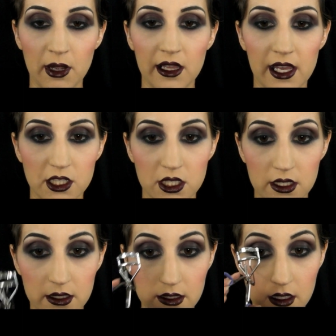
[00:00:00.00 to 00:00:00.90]
my
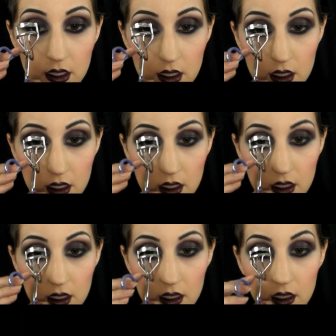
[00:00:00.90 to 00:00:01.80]
lashes
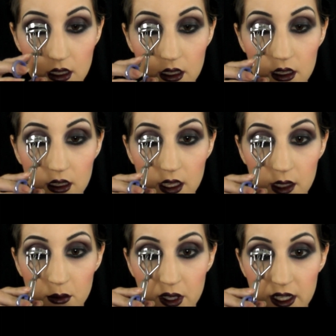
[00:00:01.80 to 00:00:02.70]

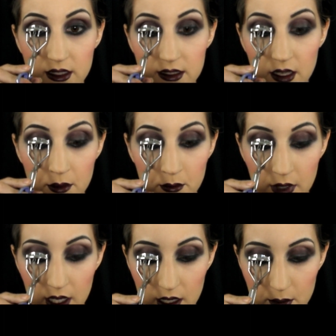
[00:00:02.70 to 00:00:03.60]
and putting some
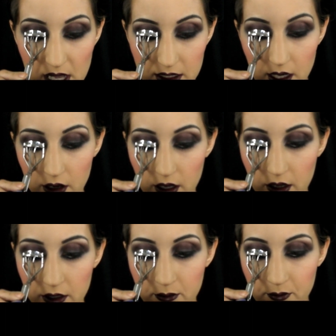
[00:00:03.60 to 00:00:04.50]
mascara
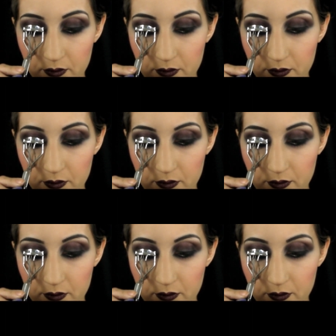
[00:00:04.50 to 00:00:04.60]
on.